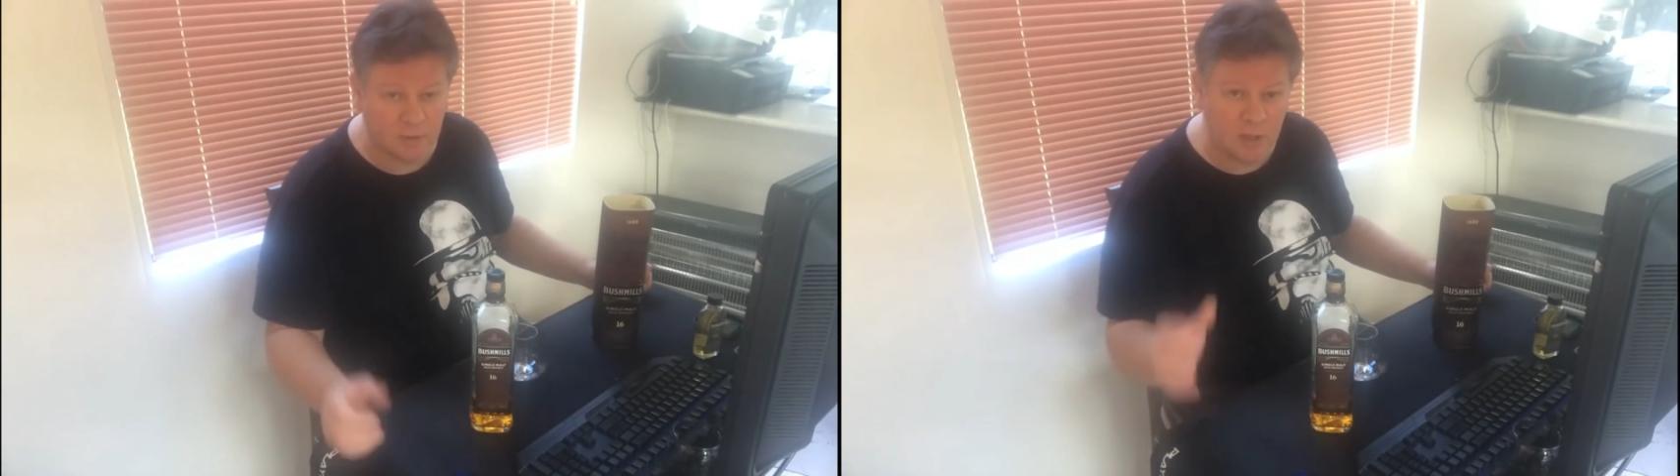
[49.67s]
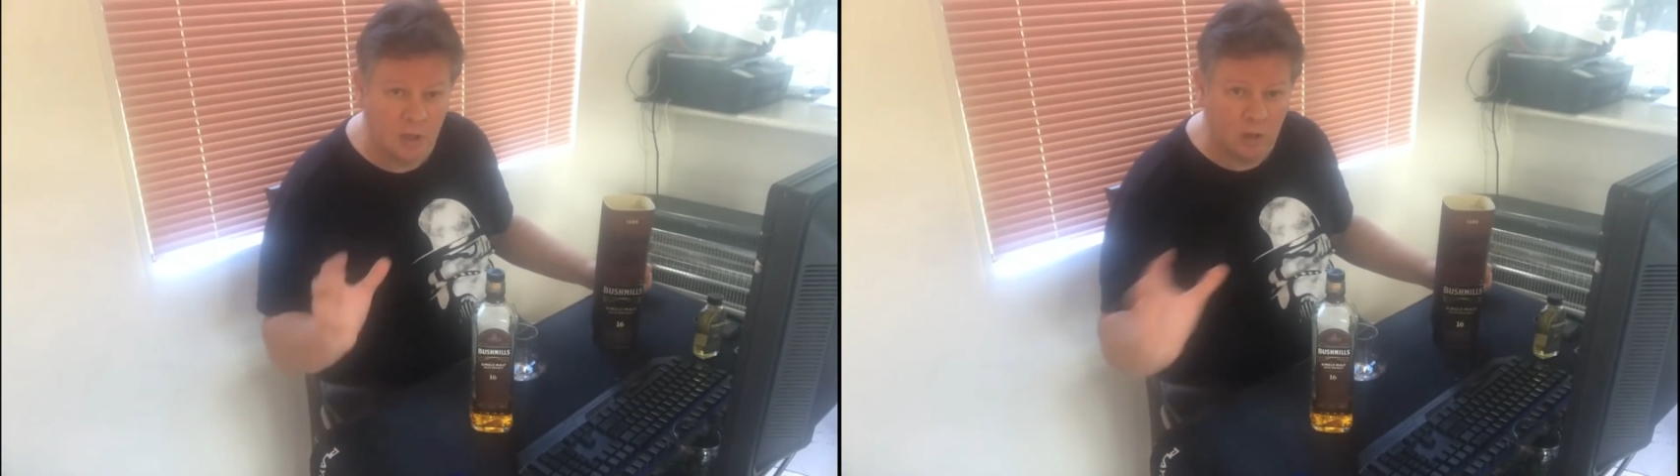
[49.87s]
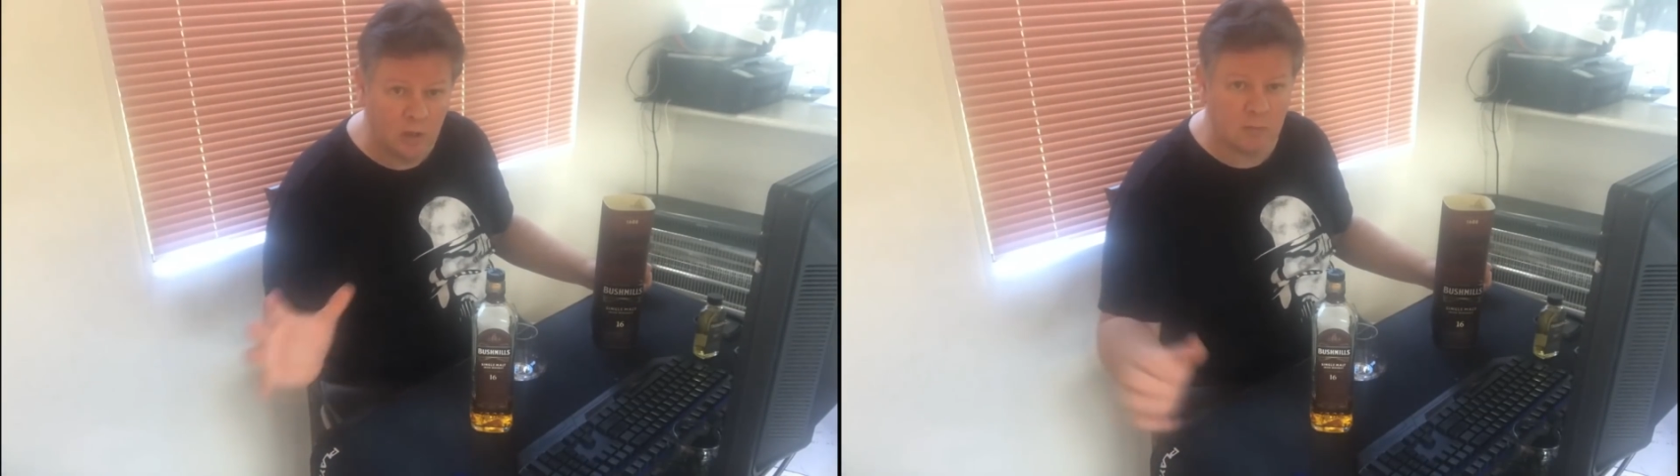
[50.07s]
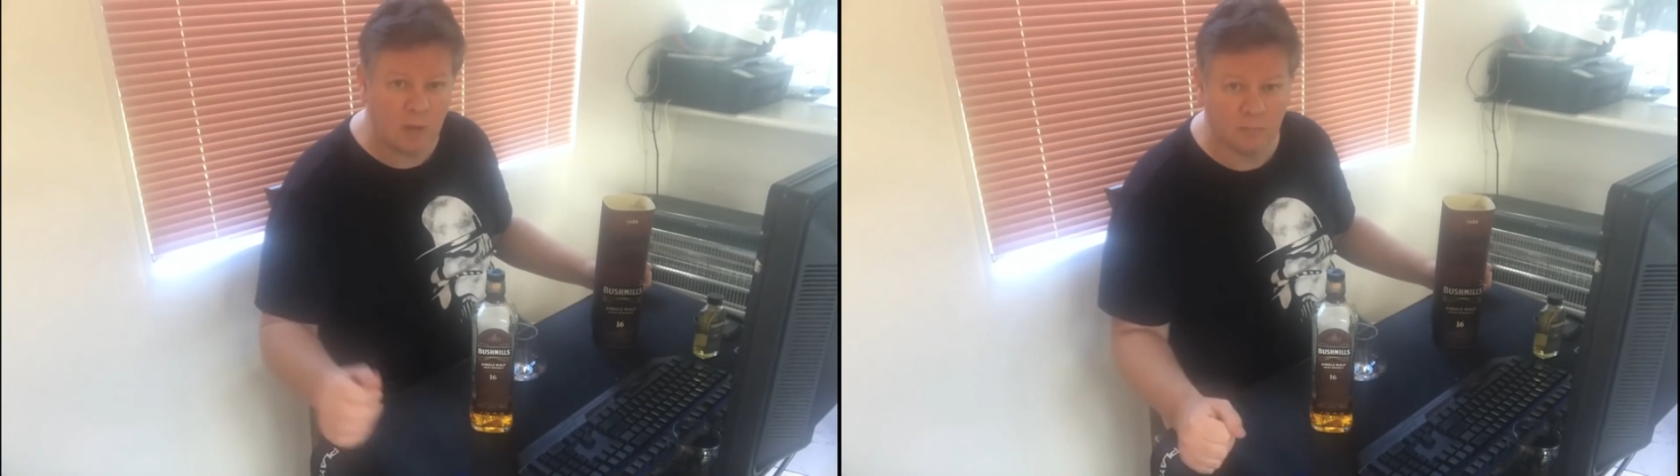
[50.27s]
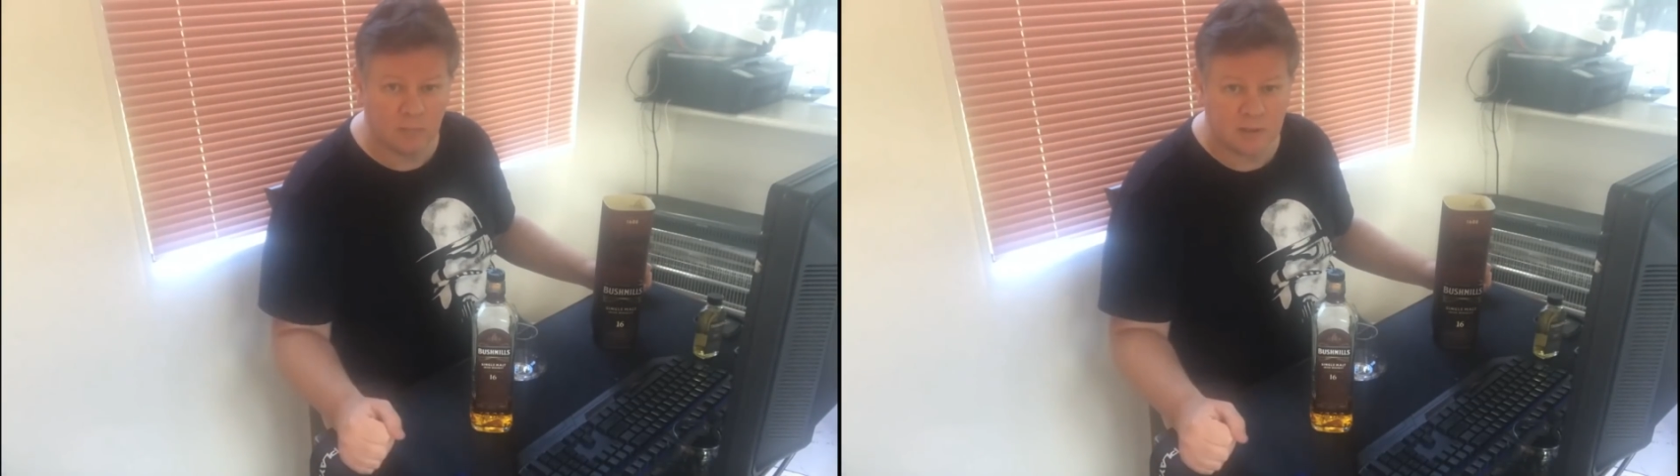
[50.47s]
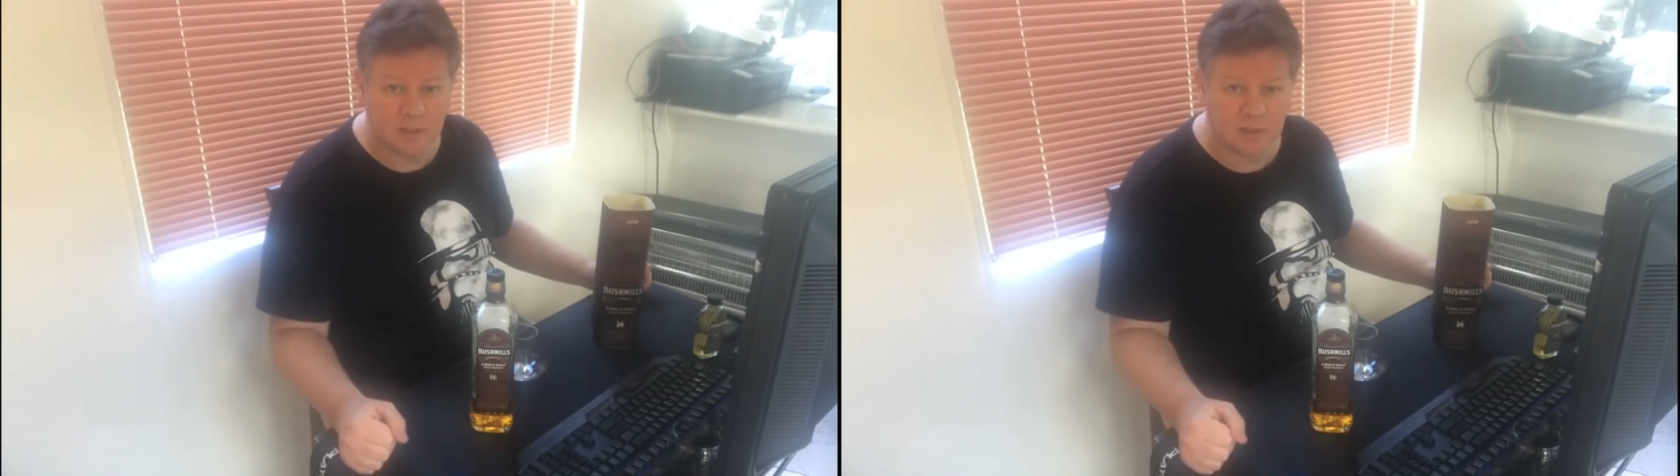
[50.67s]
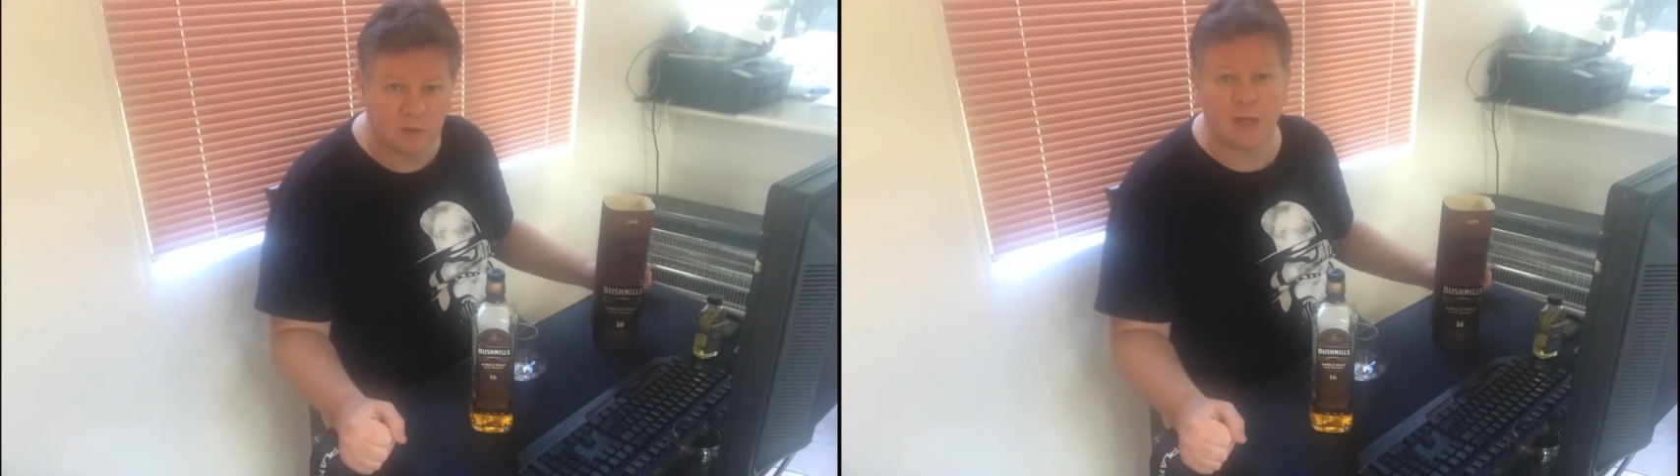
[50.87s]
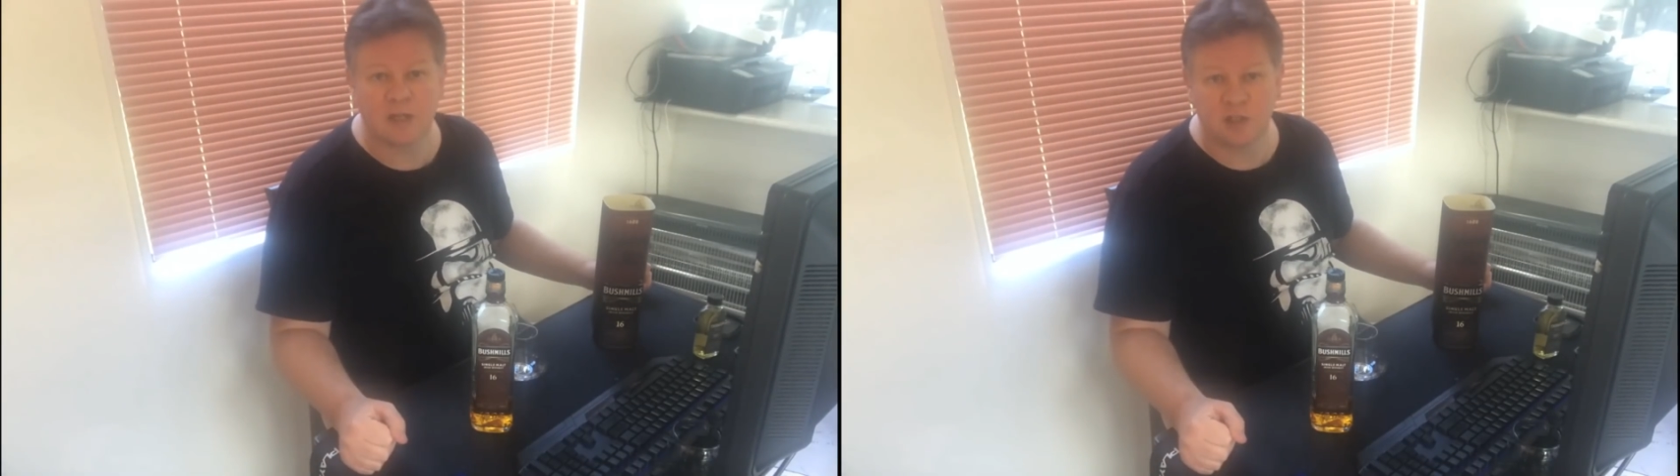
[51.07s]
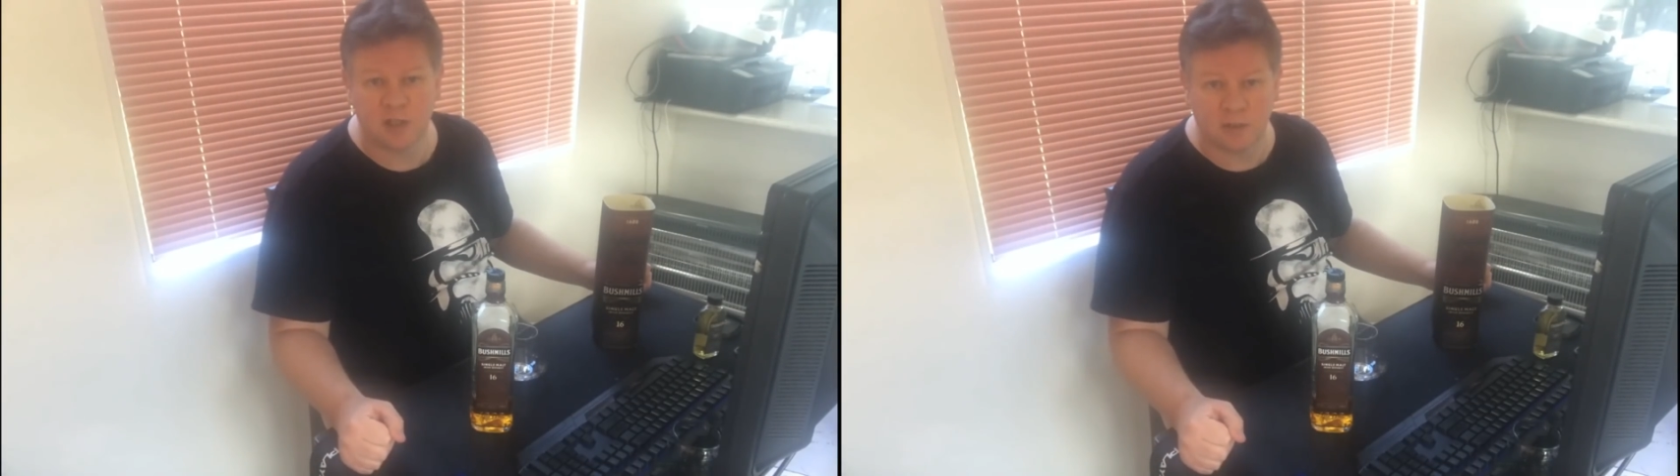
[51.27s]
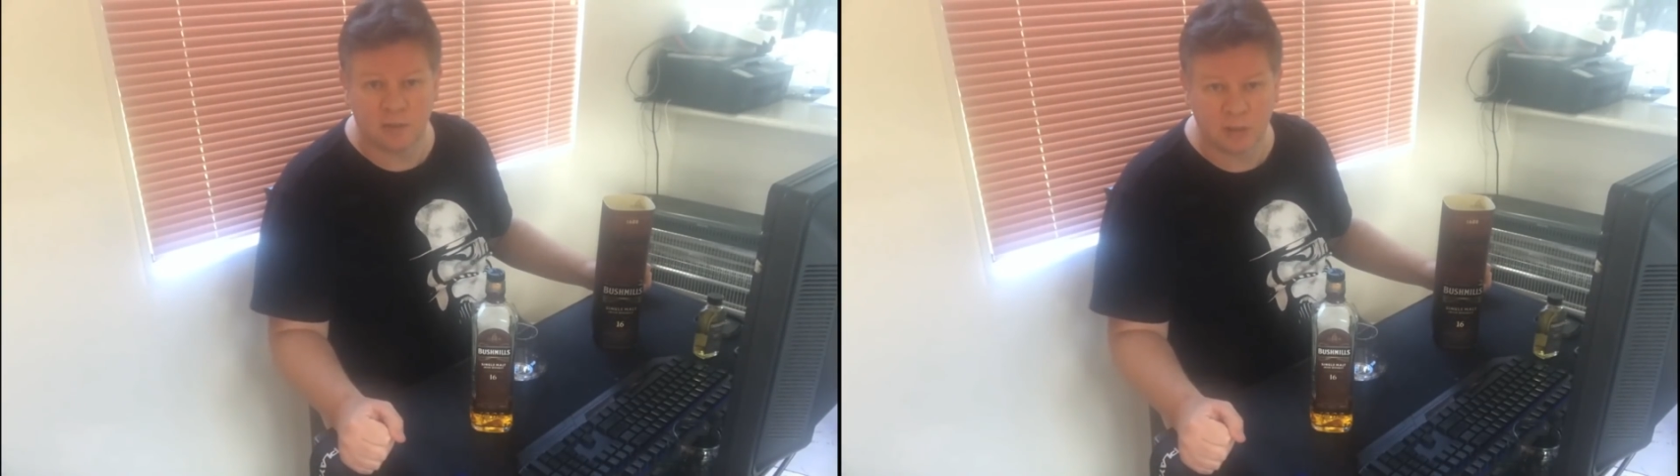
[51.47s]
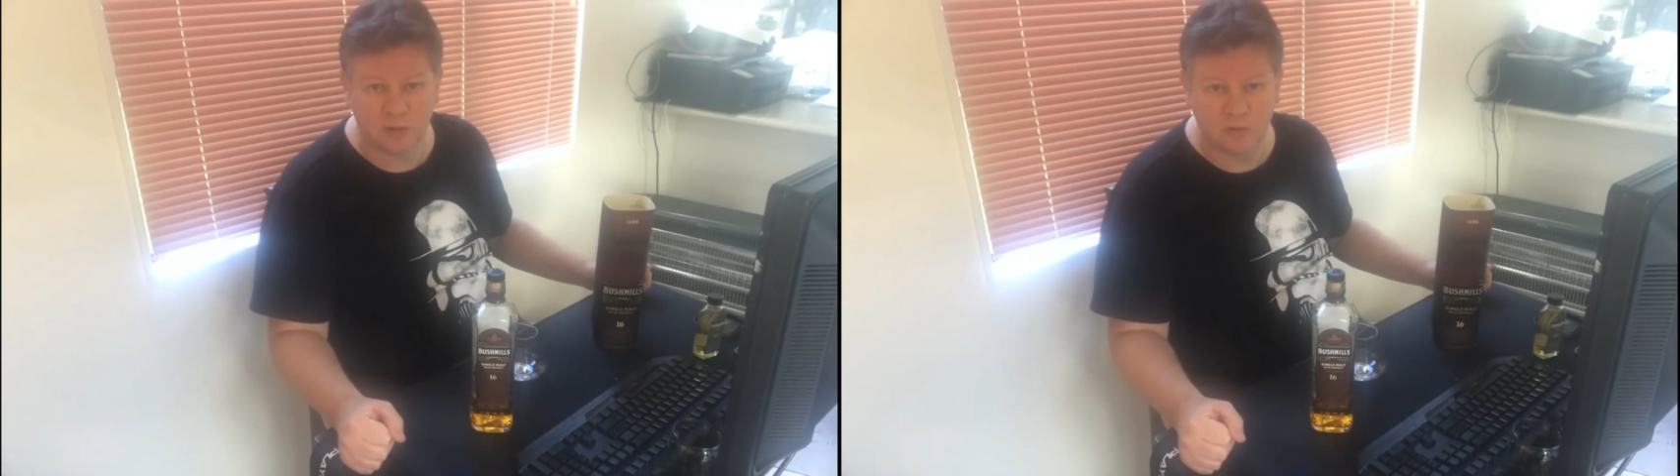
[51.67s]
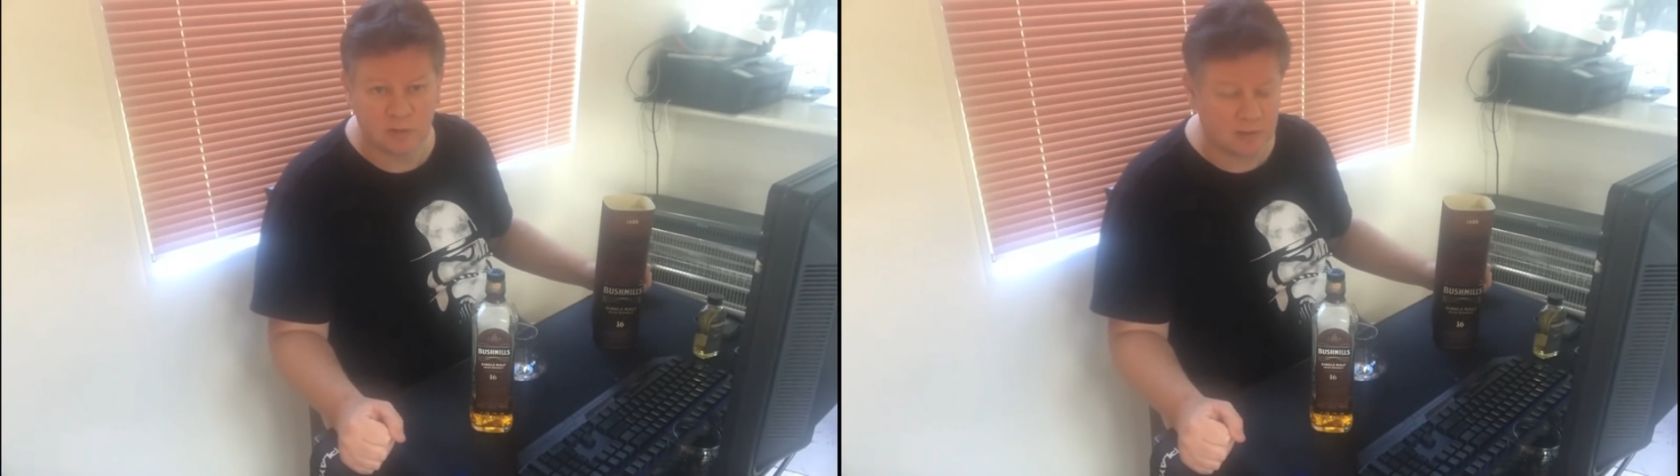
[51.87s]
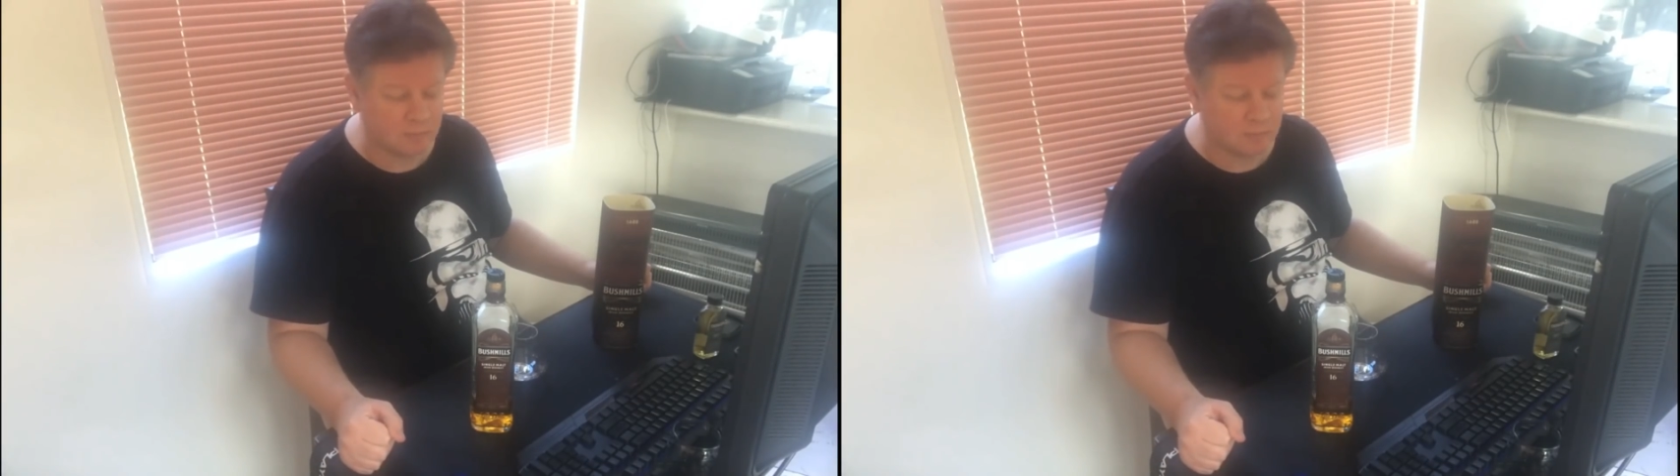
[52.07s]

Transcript: But look him up because it's a great channel. Make sure you